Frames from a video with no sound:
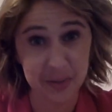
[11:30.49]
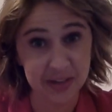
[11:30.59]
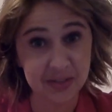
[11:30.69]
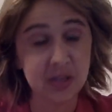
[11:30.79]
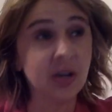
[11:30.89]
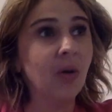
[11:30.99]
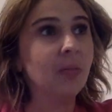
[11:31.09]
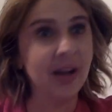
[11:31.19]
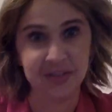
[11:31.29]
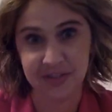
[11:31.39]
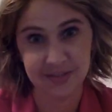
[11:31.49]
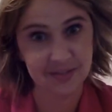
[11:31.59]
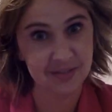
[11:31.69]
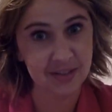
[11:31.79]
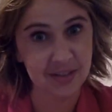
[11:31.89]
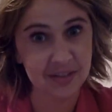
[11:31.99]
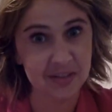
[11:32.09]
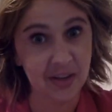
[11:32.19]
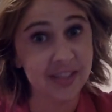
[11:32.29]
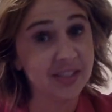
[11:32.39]
week so much.
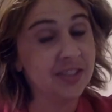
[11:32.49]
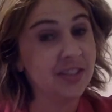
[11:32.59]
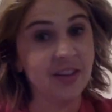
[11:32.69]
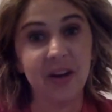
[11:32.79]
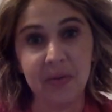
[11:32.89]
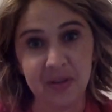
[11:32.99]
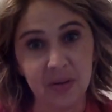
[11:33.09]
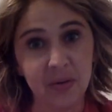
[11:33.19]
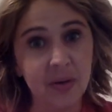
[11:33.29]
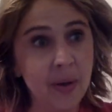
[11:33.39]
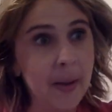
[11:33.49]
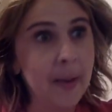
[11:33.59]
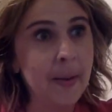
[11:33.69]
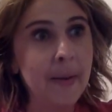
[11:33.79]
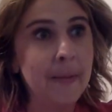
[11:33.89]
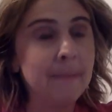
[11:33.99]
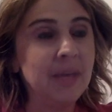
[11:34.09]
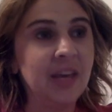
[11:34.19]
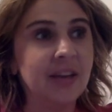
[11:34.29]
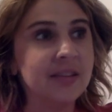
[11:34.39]
So I just share that with you
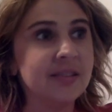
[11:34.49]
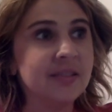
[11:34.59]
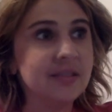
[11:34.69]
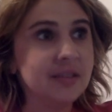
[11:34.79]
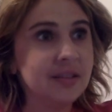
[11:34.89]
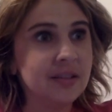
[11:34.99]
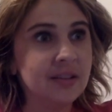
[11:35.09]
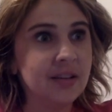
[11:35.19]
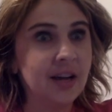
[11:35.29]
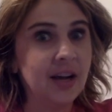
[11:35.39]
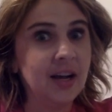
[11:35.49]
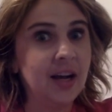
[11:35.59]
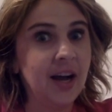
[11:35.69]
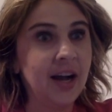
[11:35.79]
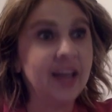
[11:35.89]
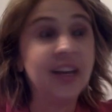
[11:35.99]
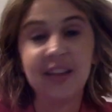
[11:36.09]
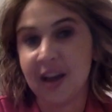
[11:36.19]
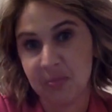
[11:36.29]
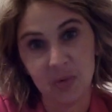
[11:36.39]
because I knew
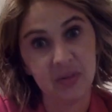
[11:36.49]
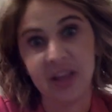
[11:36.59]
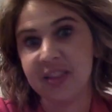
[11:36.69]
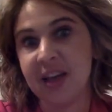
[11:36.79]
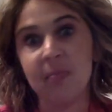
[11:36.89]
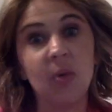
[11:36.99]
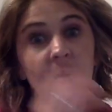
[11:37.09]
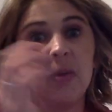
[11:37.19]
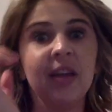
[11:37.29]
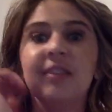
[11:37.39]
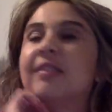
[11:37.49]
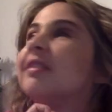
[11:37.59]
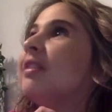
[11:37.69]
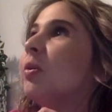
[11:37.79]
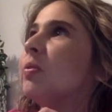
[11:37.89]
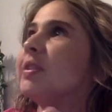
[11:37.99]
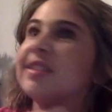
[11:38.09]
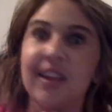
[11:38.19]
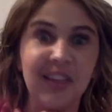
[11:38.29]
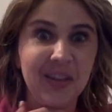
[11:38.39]
that mo- like that moment. Oh,
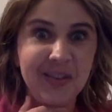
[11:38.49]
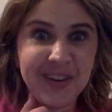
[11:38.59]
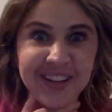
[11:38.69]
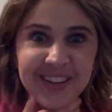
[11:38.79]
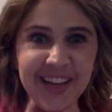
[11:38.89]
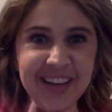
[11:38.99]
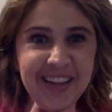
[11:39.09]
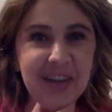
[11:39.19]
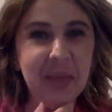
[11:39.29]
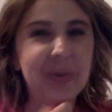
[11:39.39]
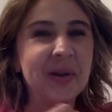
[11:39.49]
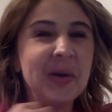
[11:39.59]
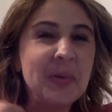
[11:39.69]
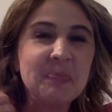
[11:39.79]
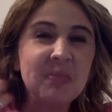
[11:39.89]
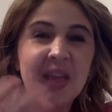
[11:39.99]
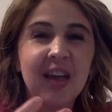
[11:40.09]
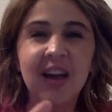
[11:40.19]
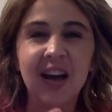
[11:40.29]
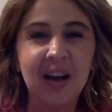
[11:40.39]
it's like thundering and lightning here, but
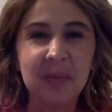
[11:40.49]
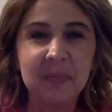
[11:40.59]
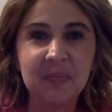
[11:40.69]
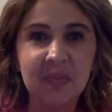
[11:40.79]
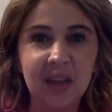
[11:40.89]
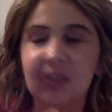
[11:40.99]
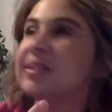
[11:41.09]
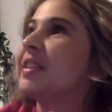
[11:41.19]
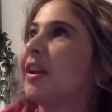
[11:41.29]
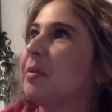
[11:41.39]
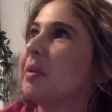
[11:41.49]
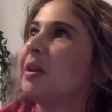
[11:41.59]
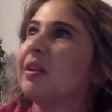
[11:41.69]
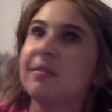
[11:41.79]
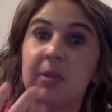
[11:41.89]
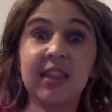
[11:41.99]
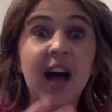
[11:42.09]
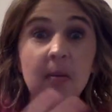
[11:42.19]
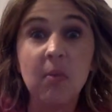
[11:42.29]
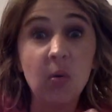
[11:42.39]
um, outside of me. But
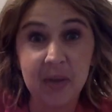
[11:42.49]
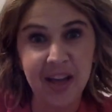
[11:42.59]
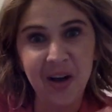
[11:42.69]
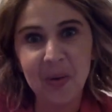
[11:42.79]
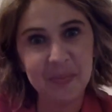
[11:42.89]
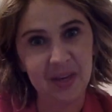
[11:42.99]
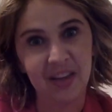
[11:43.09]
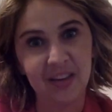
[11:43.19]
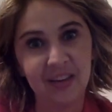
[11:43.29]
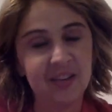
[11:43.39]
that moment helped me